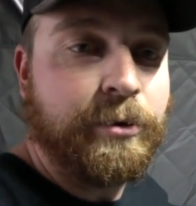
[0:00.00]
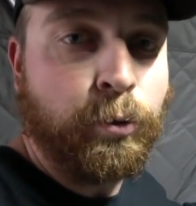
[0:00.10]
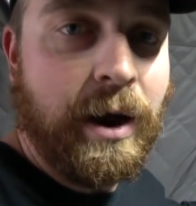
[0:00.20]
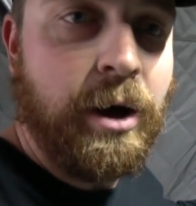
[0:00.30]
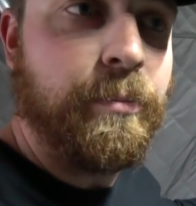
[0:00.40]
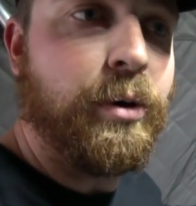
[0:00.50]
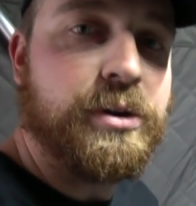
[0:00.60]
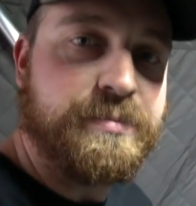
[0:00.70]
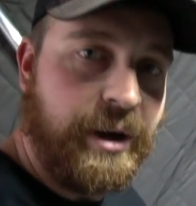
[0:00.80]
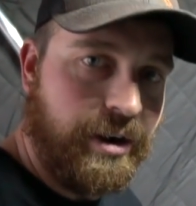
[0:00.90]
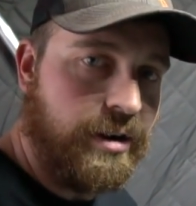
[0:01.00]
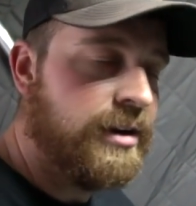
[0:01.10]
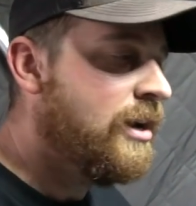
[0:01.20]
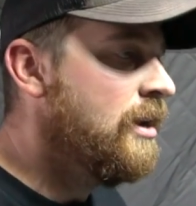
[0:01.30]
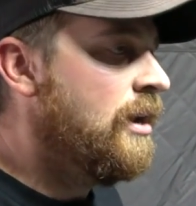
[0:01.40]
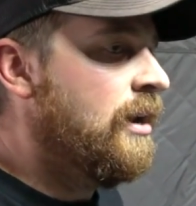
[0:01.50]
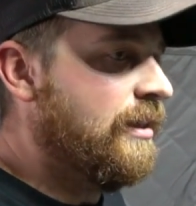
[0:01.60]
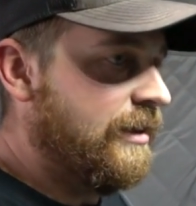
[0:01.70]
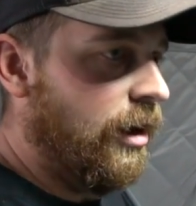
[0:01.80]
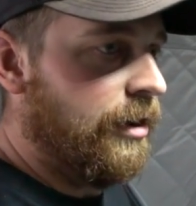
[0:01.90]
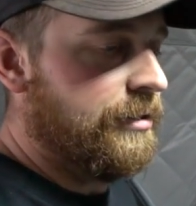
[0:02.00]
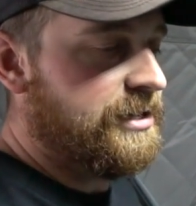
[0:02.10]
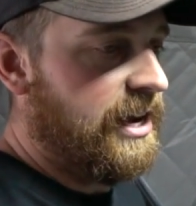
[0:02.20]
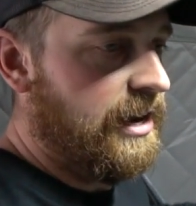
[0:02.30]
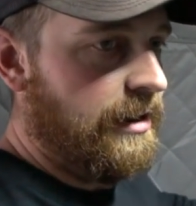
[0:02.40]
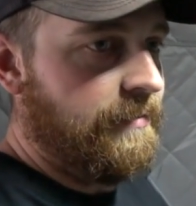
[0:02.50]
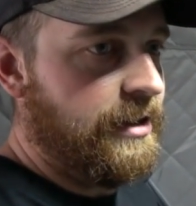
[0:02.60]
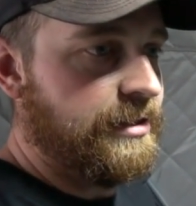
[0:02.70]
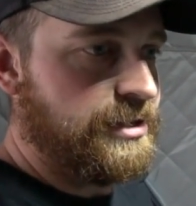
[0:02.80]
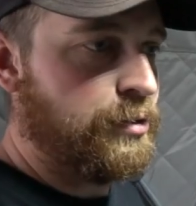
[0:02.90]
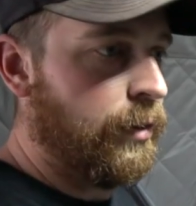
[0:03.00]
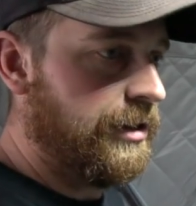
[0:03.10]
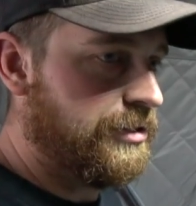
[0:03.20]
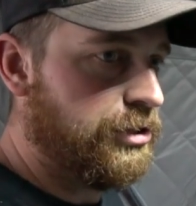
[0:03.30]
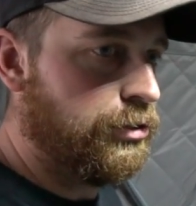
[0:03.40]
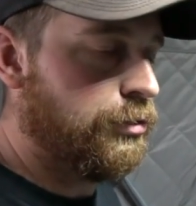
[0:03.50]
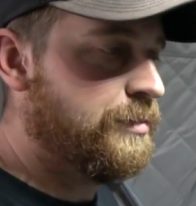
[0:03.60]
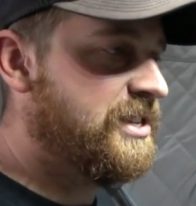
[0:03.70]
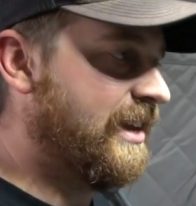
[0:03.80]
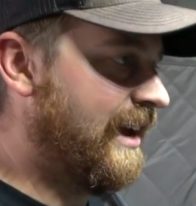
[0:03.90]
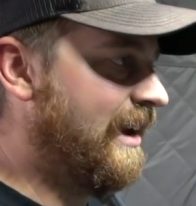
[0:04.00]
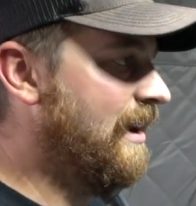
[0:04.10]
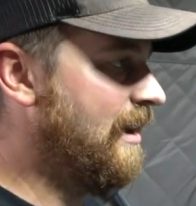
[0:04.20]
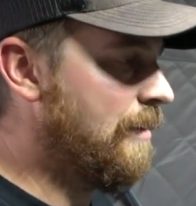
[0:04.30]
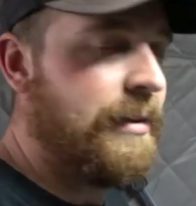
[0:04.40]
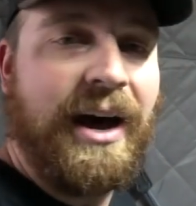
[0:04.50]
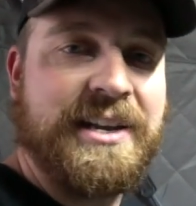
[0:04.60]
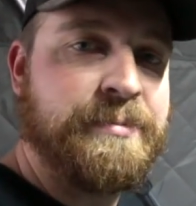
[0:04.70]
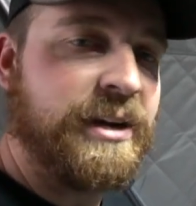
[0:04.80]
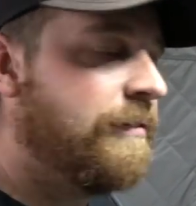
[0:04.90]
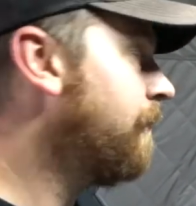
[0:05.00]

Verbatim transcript: the round poles better. The Otters have the square tubes that I'm not as big of